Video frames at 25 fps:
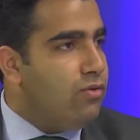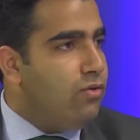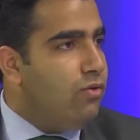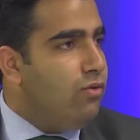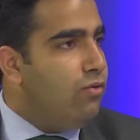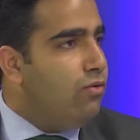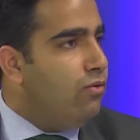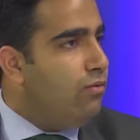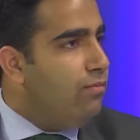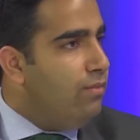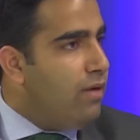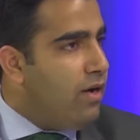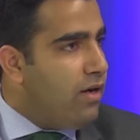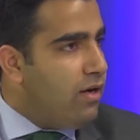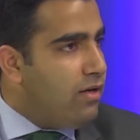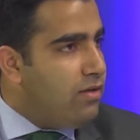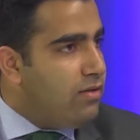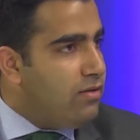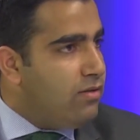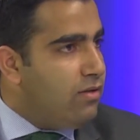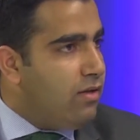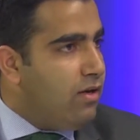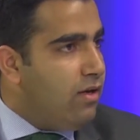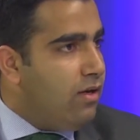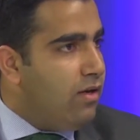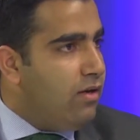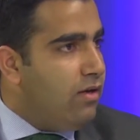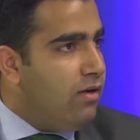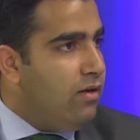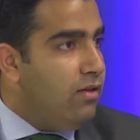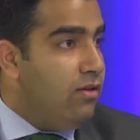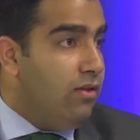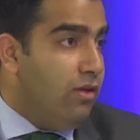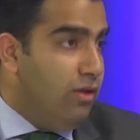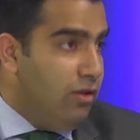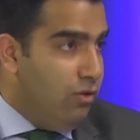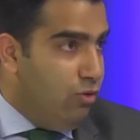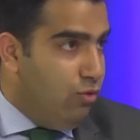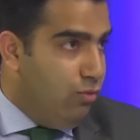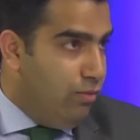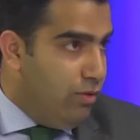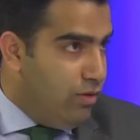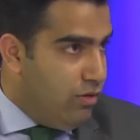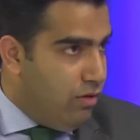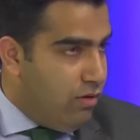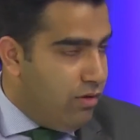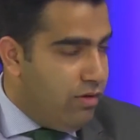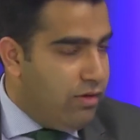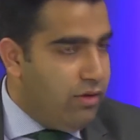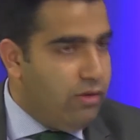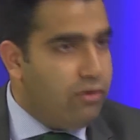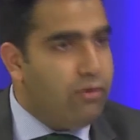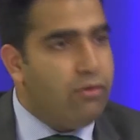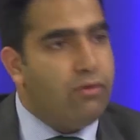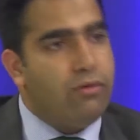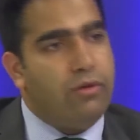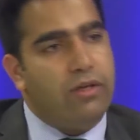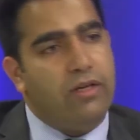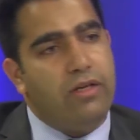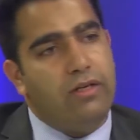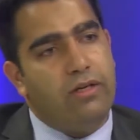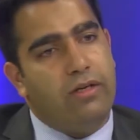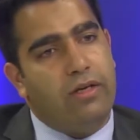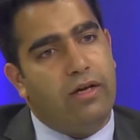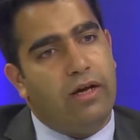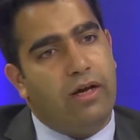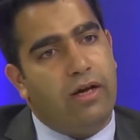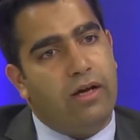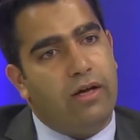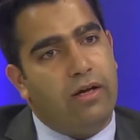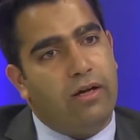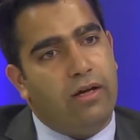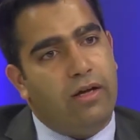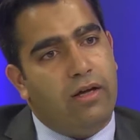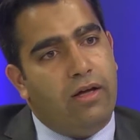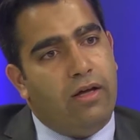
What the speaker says: go to Pakistan, the Hindu majority go to India,